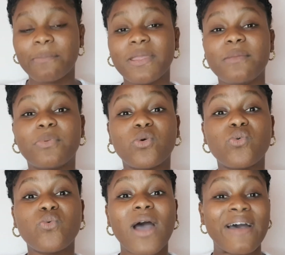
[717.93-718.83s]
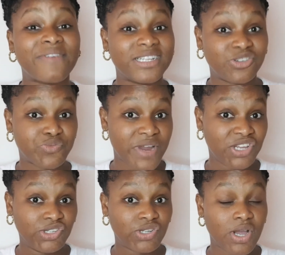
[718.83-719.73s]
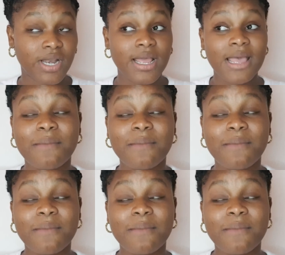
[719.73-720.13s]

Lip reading: people who have a direction,